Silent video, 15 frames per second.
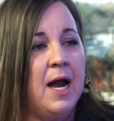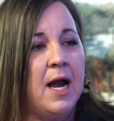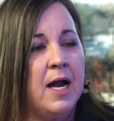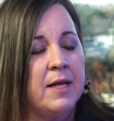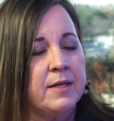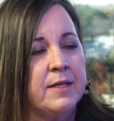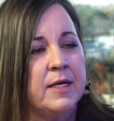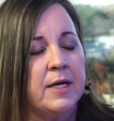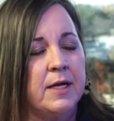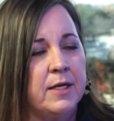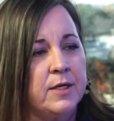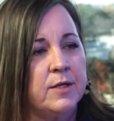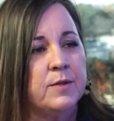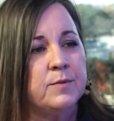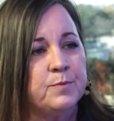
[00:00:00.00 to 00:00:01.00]
and
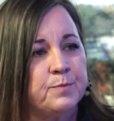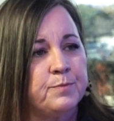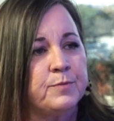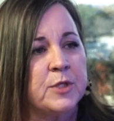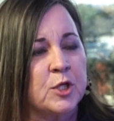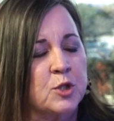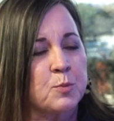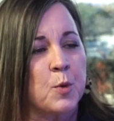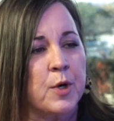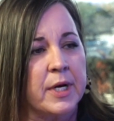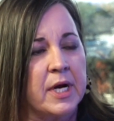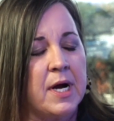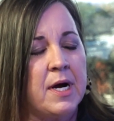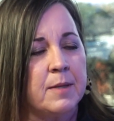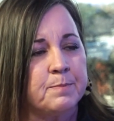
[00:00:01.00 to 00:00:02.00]
then there's more to
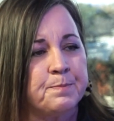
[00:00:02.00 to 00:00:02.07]
come.